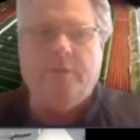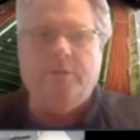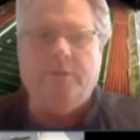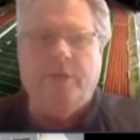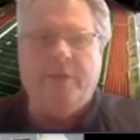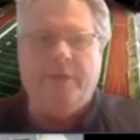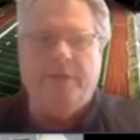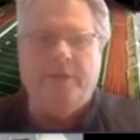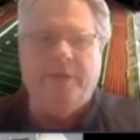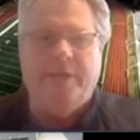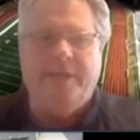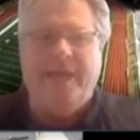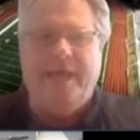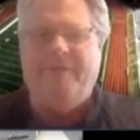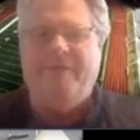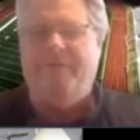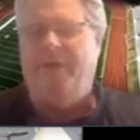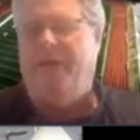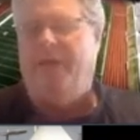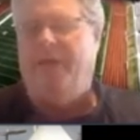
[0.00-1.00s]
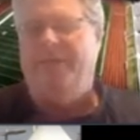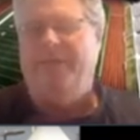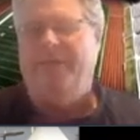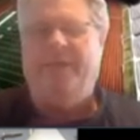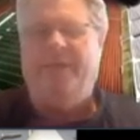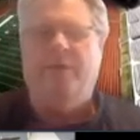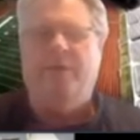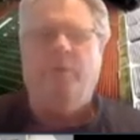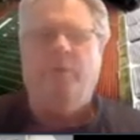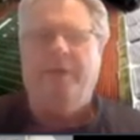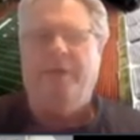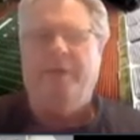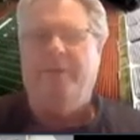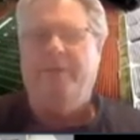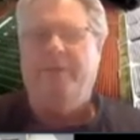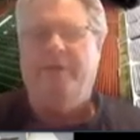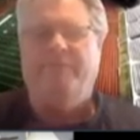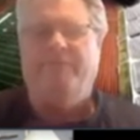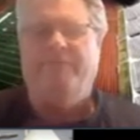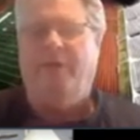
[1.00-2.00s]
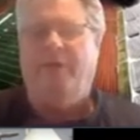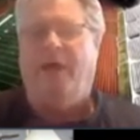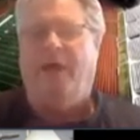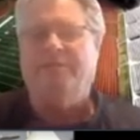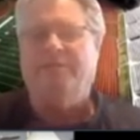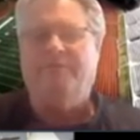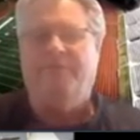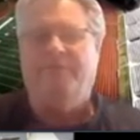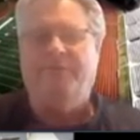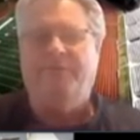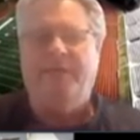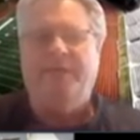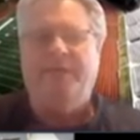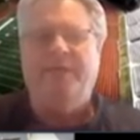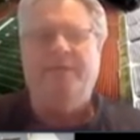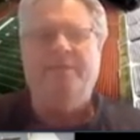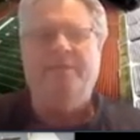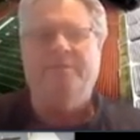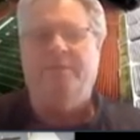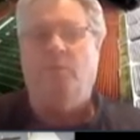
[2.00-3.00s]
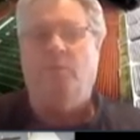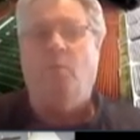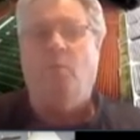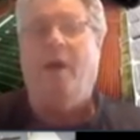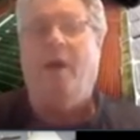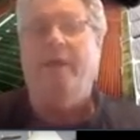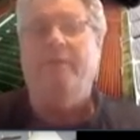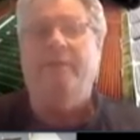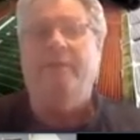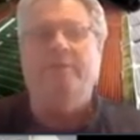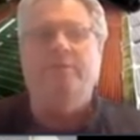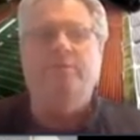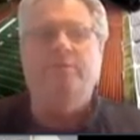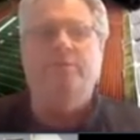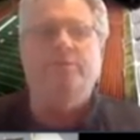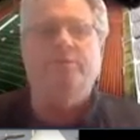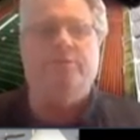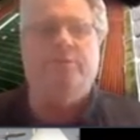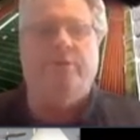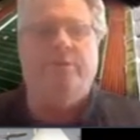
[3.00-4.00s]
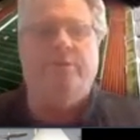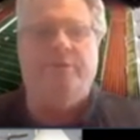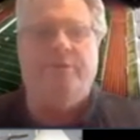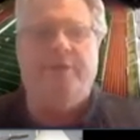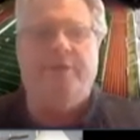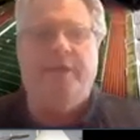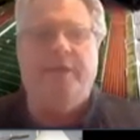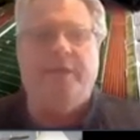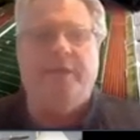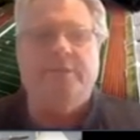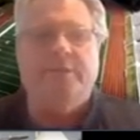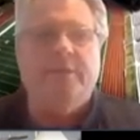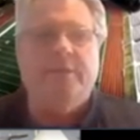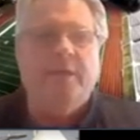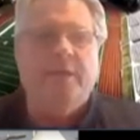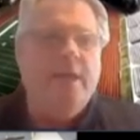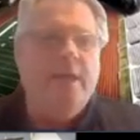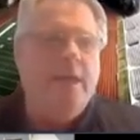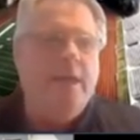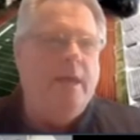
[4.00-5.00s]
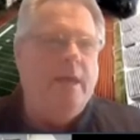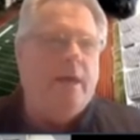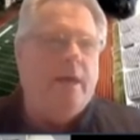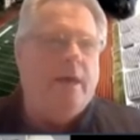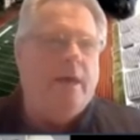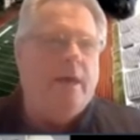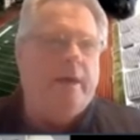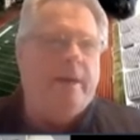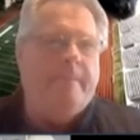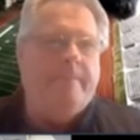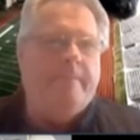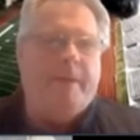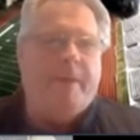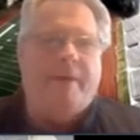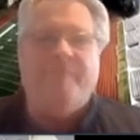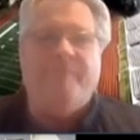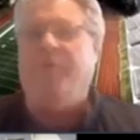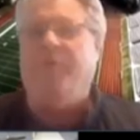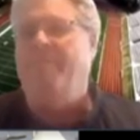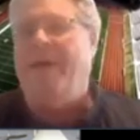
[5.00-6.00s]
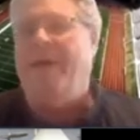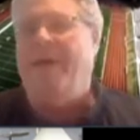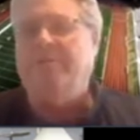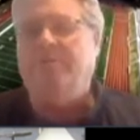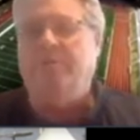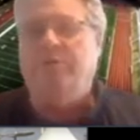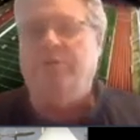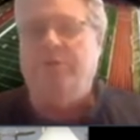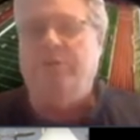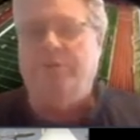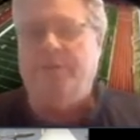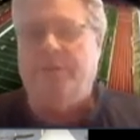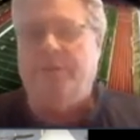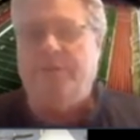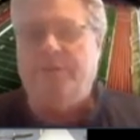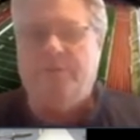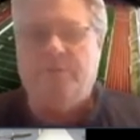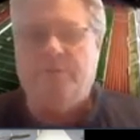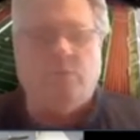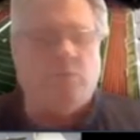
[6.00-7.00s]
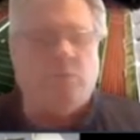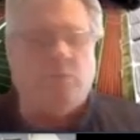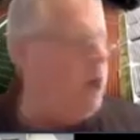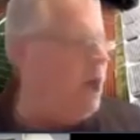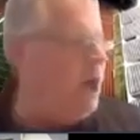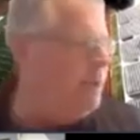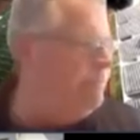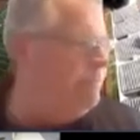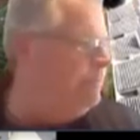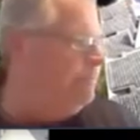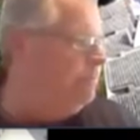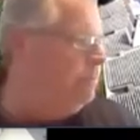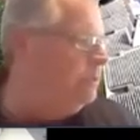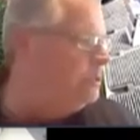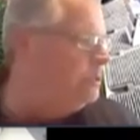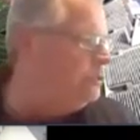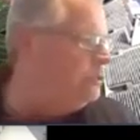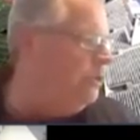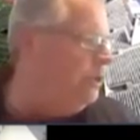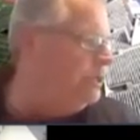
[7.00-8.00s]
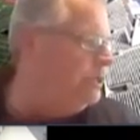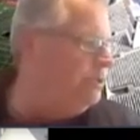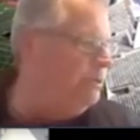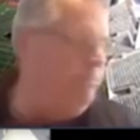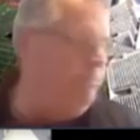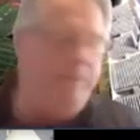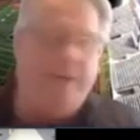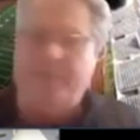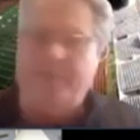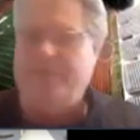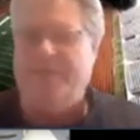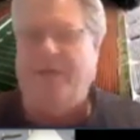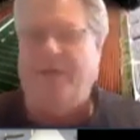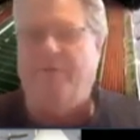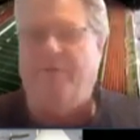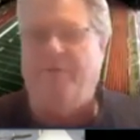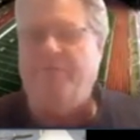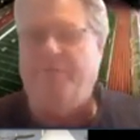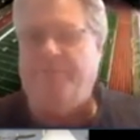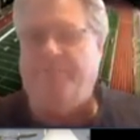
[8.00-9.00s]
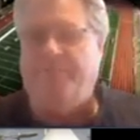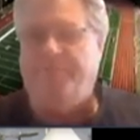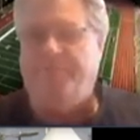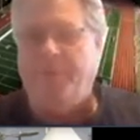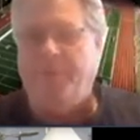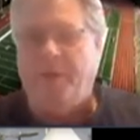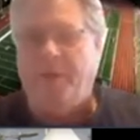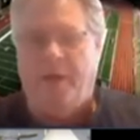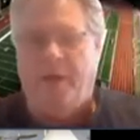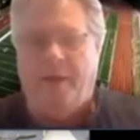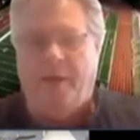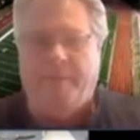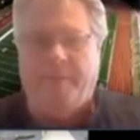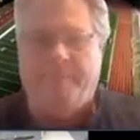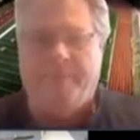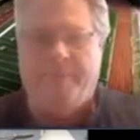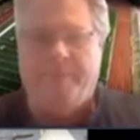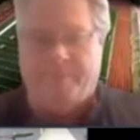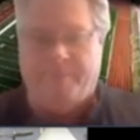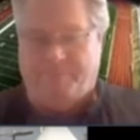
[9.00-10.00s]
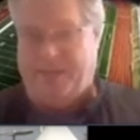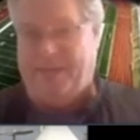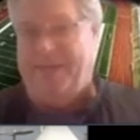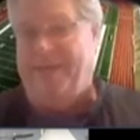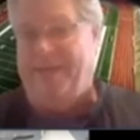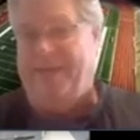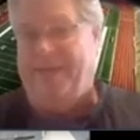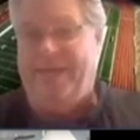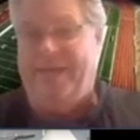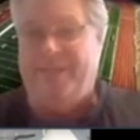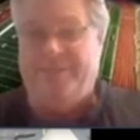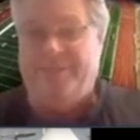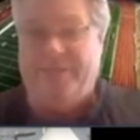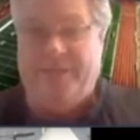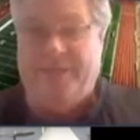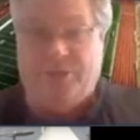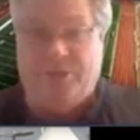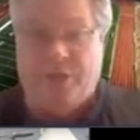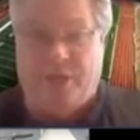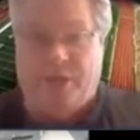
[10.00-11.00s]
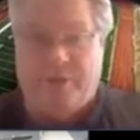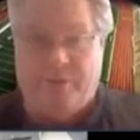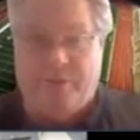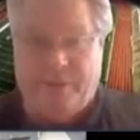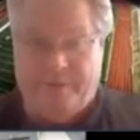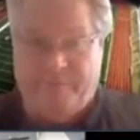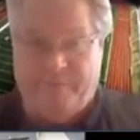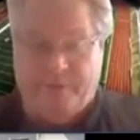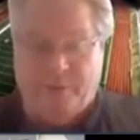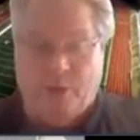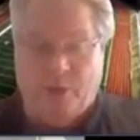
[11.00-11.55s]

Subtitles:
so that you can have an idea where their philosophy is and why they do certain things. I'm from Massachusetts. Rob Lasaucer and myself competed against each other, even